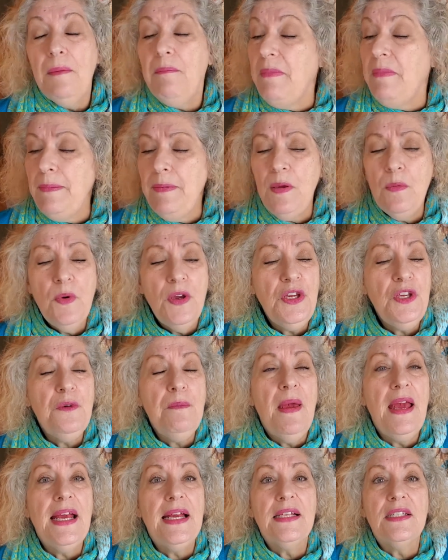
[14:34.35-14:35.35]
Maybe what you
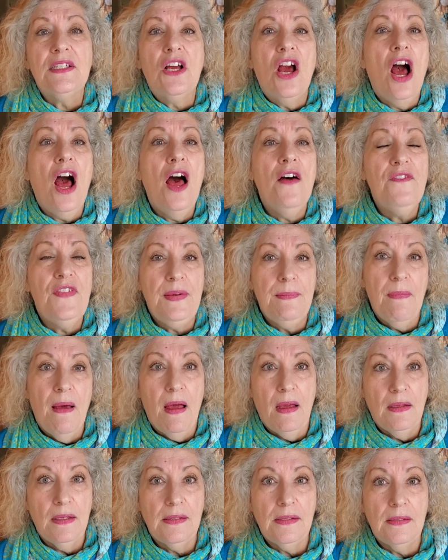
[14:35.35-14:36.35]
make is coffee
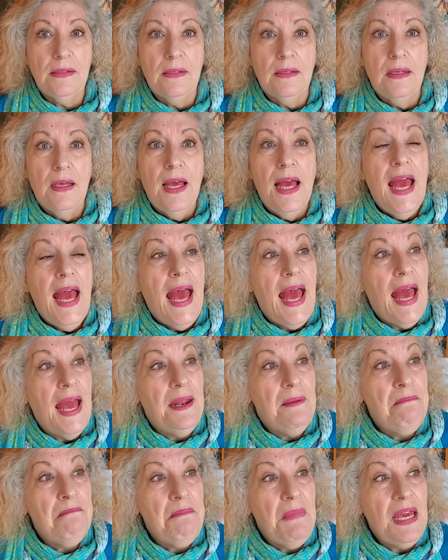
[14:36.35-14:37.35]
mugs,
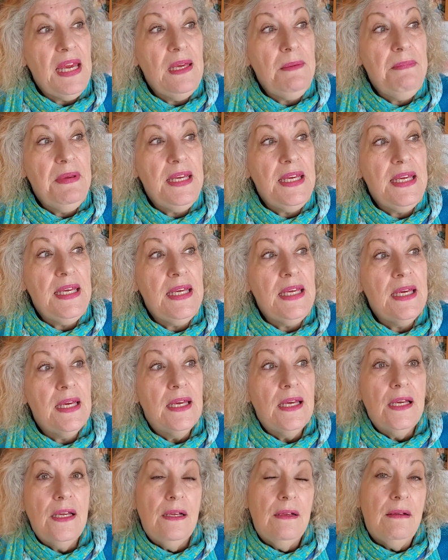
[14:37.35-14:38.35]
and maybe
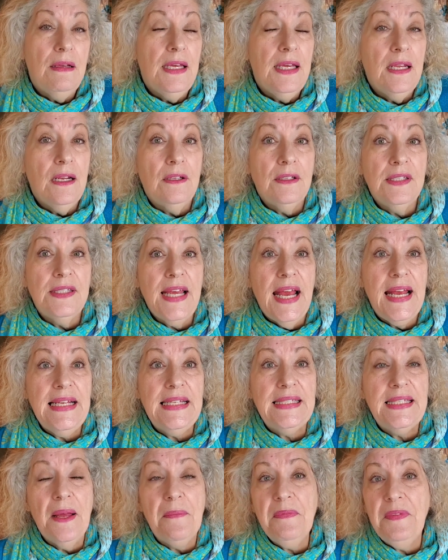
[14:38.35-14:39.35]
it'll say
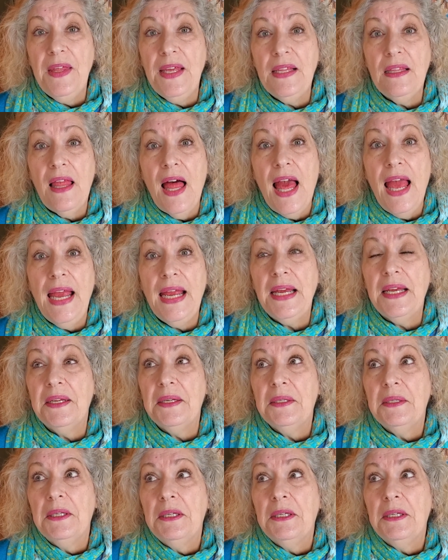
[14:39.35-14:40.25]
something like,